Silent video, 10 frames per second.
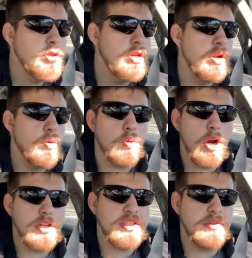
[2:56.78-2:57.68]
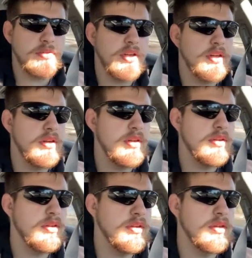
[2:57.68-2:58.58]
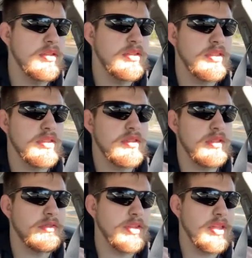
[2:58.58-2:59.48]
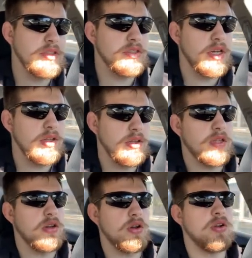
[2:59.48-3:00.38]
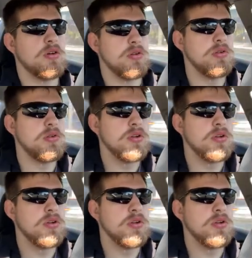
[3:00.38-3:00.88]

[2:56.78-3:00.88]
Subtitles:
you know, work different things. Like, you know, it'll